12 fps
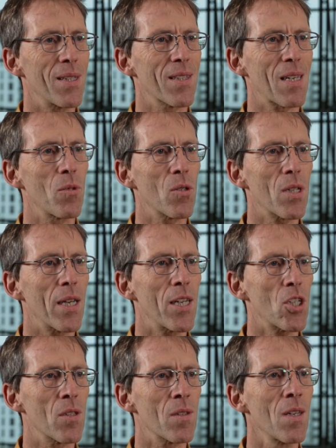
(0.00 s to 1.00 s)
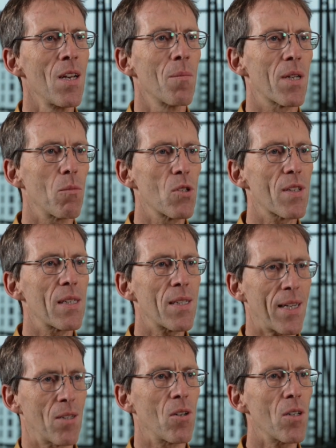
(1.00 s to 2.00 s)
in some locations, but I would say
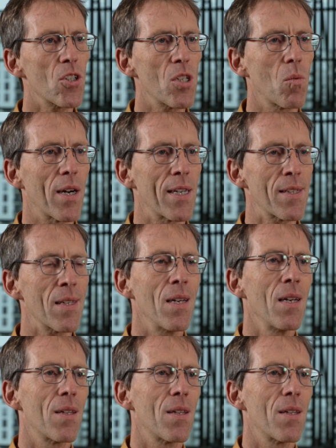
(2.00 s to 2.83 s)
technology-wise,